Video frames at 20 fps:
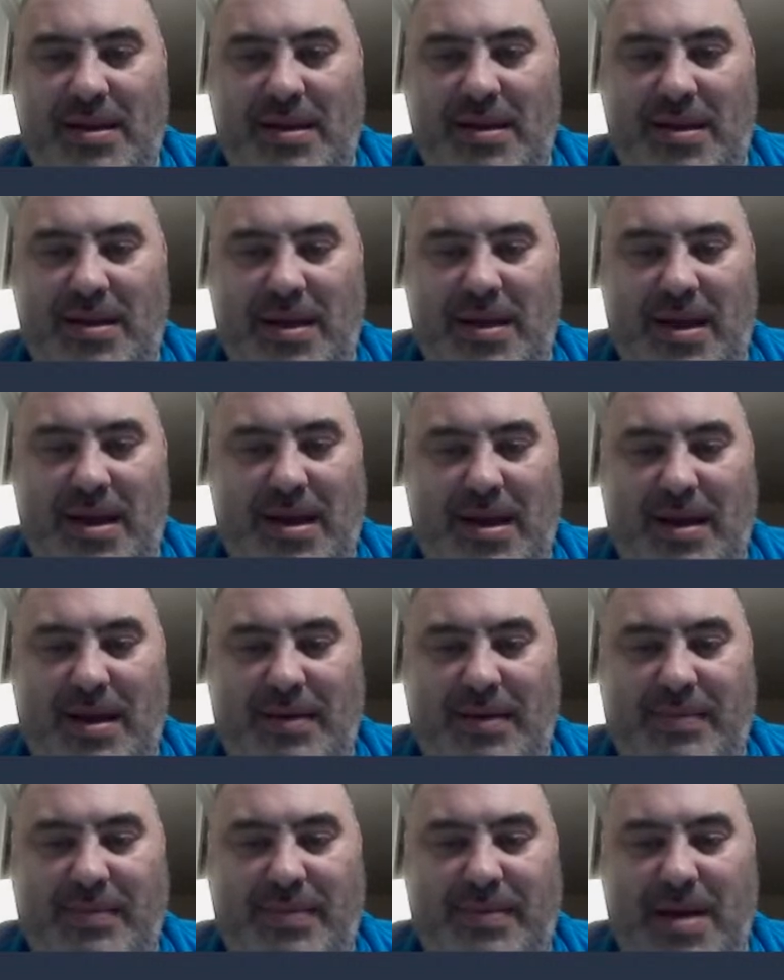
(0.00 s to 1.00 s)
Yeah,
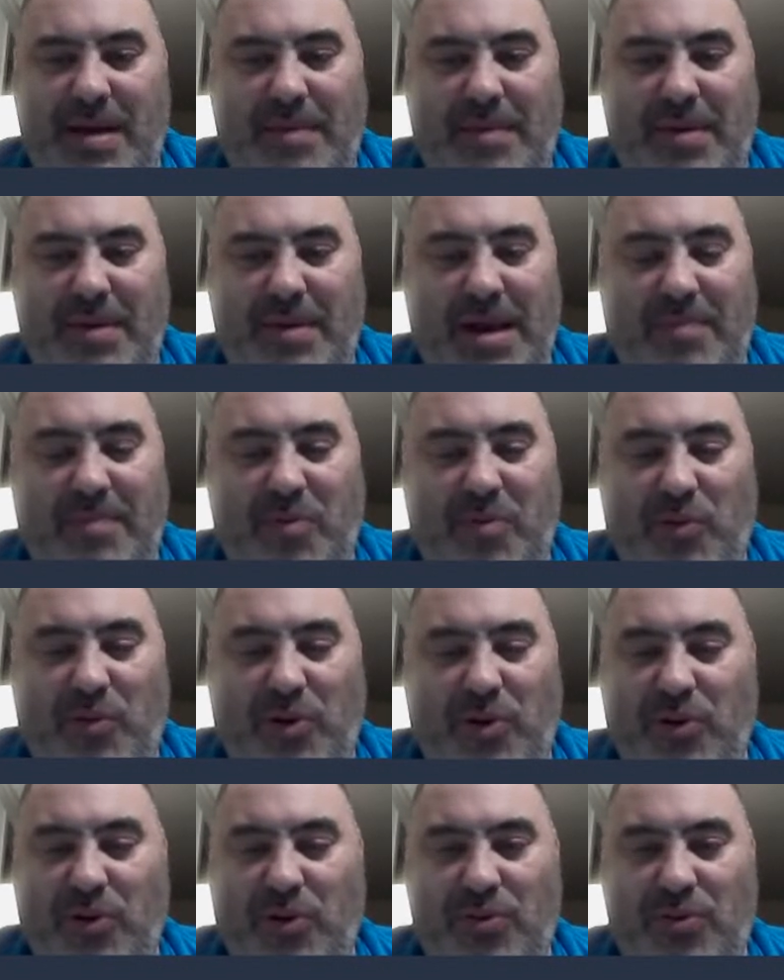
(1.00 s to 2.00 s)
I'm in that
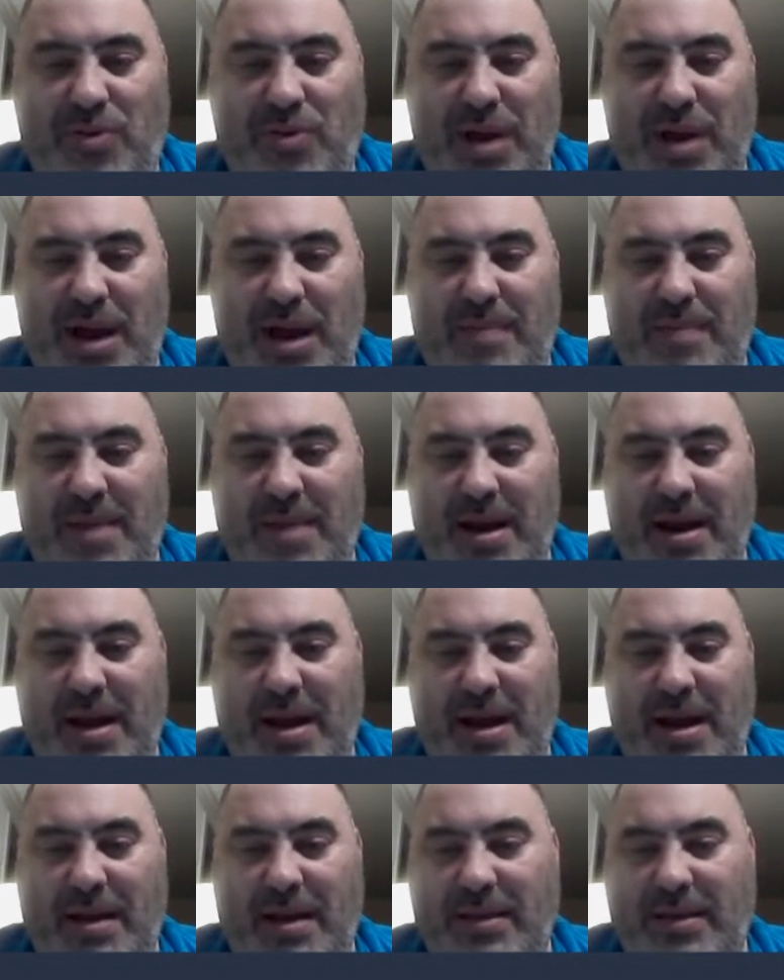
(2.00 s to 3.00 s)
boat too. I mean,
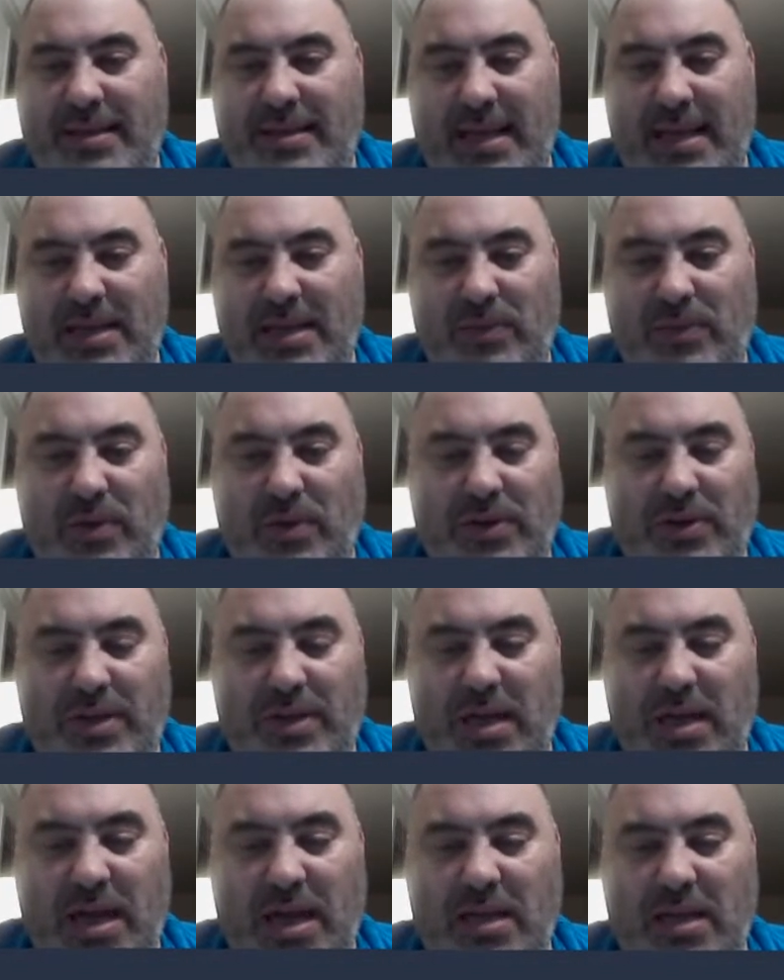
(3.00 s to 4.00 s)
Diggs,
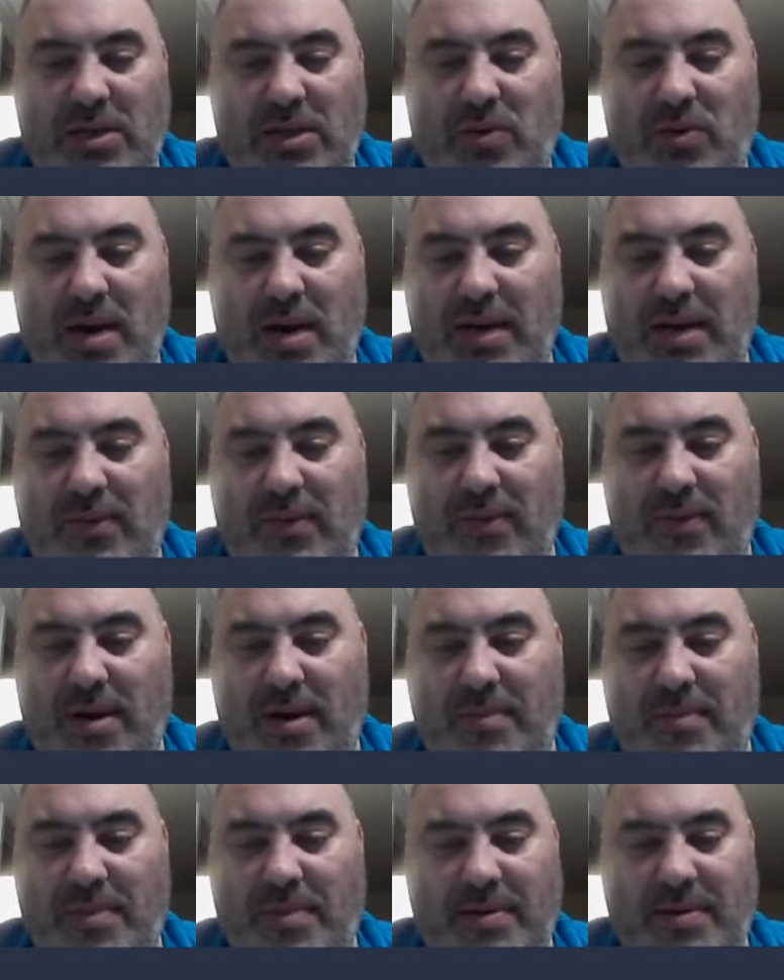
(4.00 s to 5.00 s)
Wilson, Higgins, great 3,
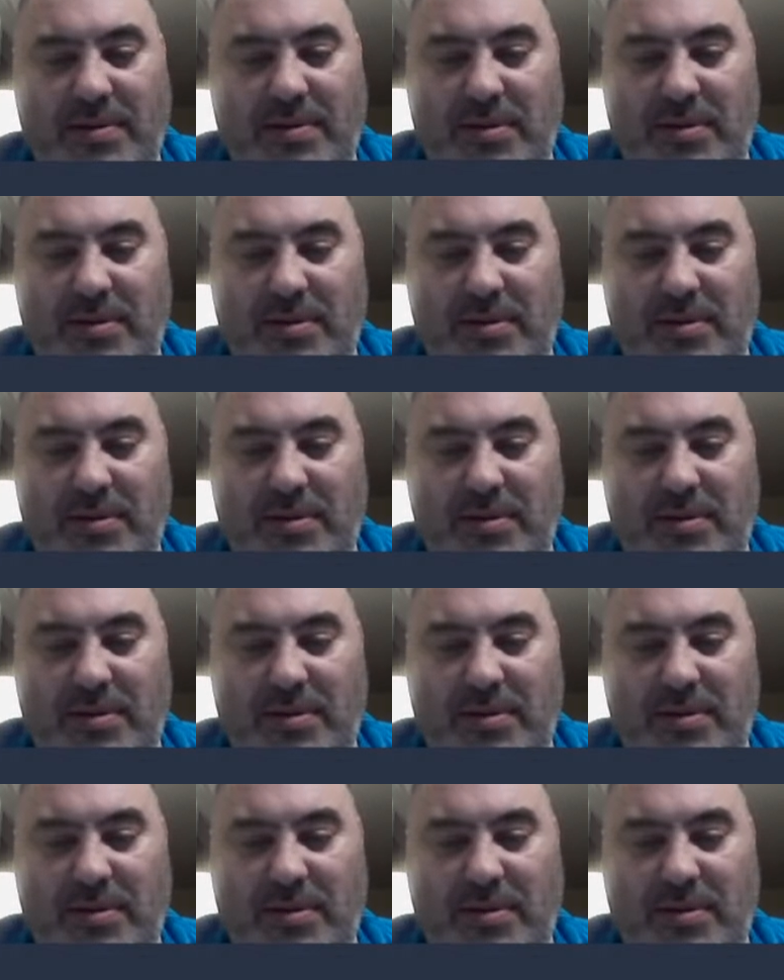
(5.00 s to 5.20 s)
but